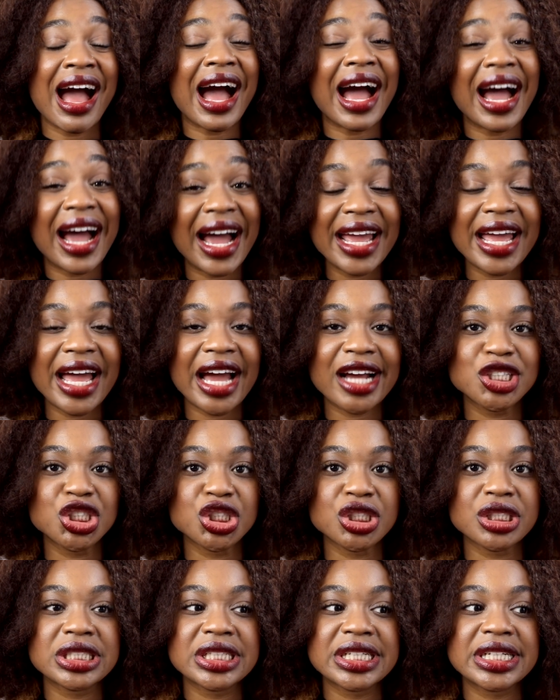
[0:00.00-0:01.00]
I
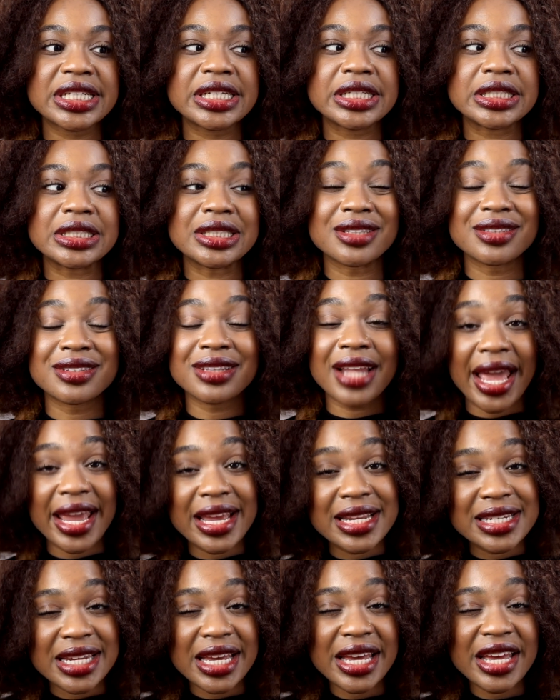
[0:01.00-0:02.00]
actually
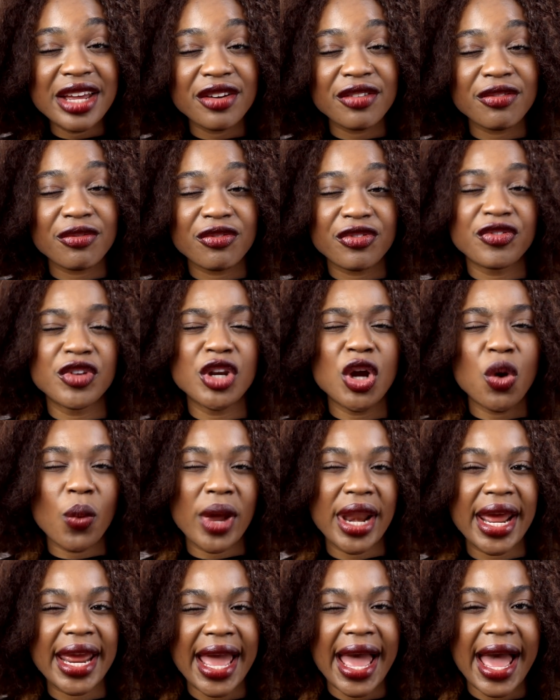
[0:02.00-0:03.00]
liked it, you know,
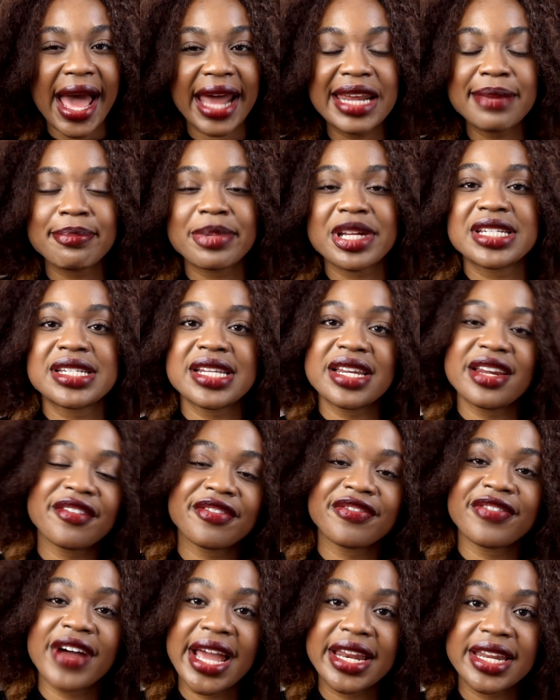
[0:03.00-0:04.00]
when I had it, but didn't
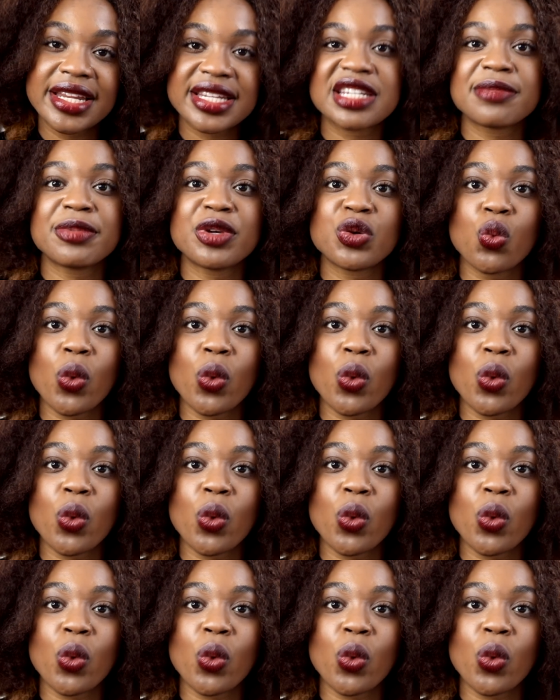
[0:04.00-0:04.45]
find it to be